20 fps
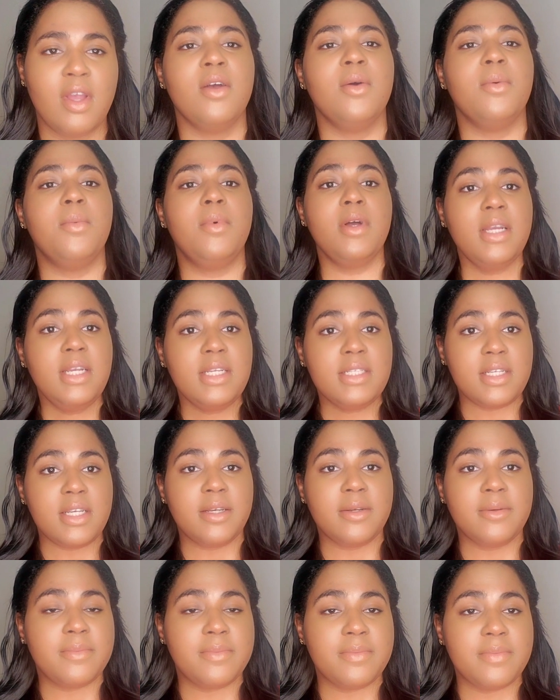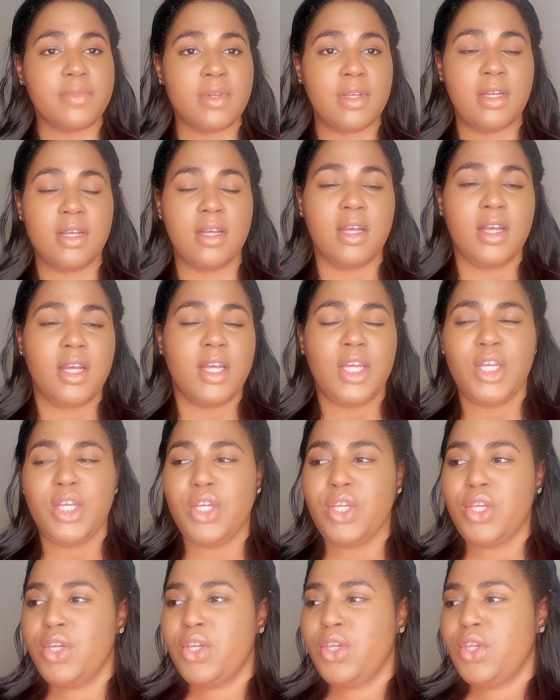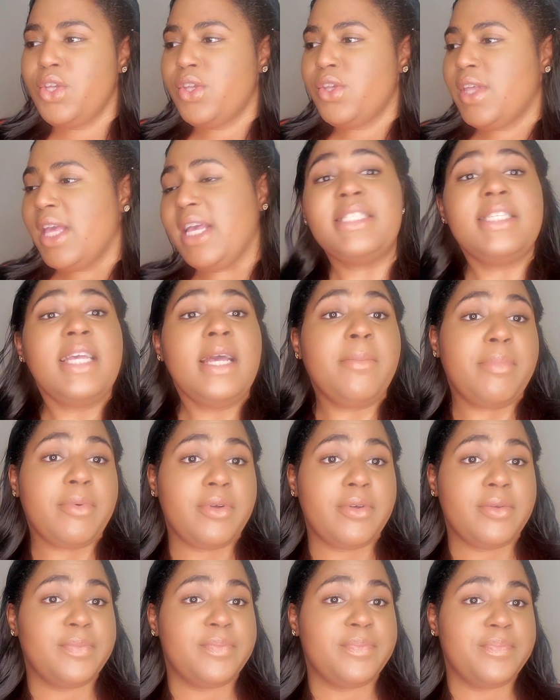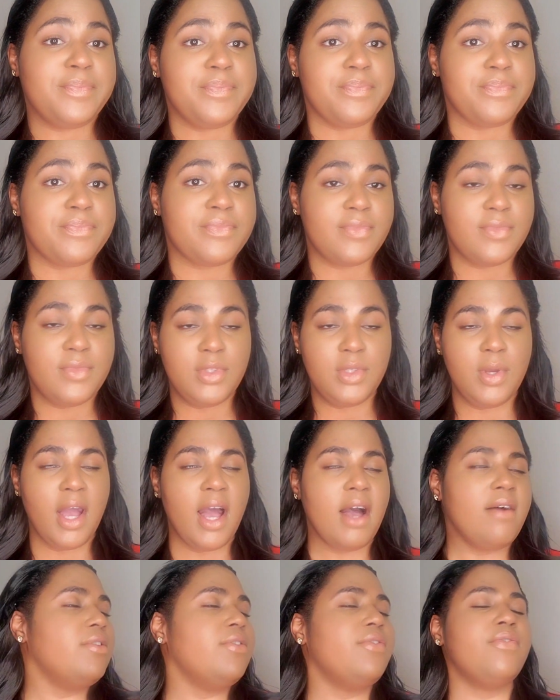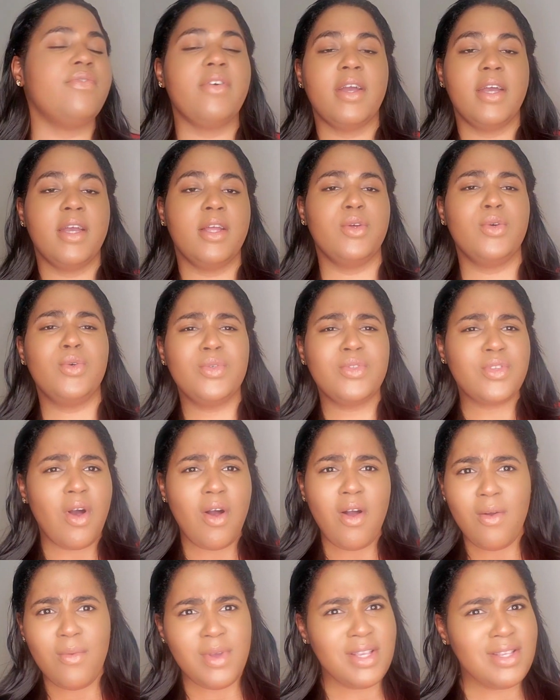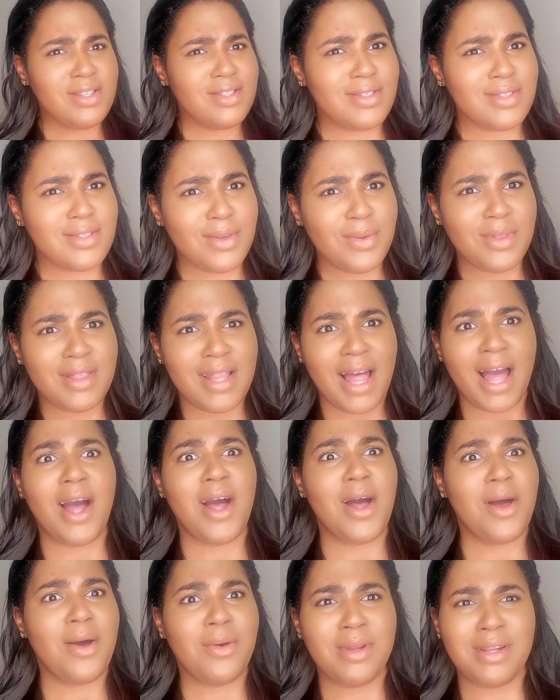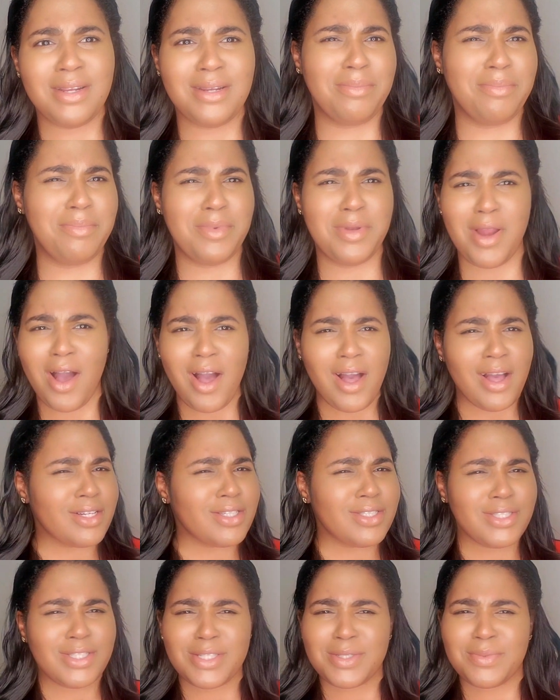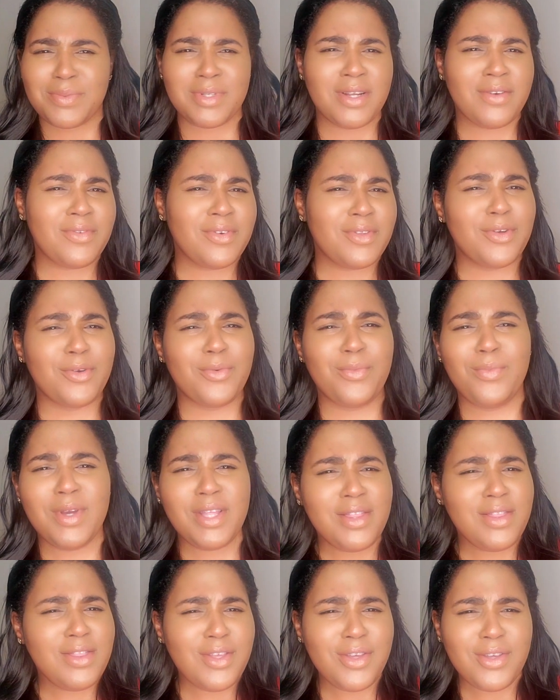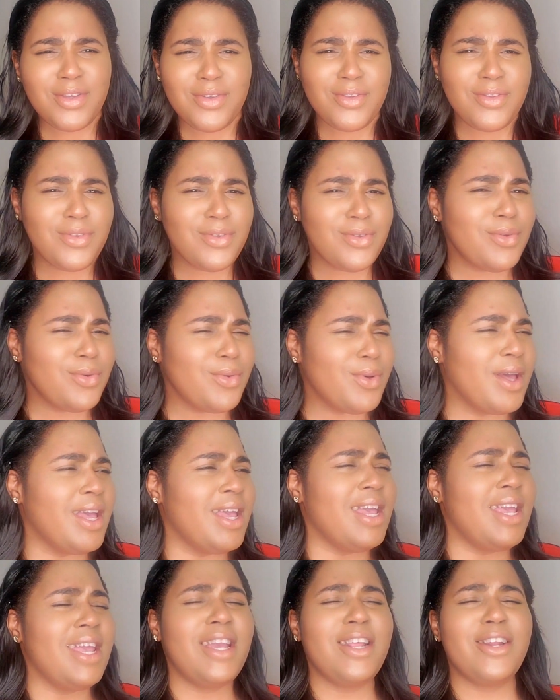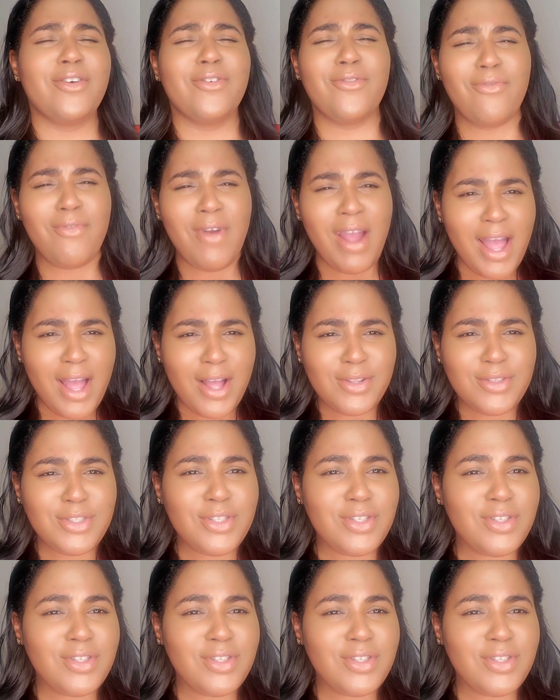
Well, easy. Example. You have a friend who's always so loud and obnoxious whenever they're with you and around